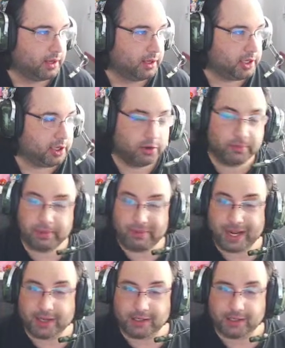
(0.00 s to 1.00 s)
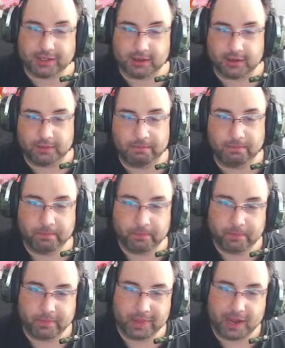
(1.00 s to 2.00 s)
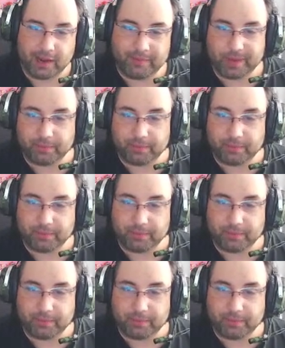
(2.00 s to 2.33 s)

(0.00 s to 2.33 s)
To whom it may concern, I've been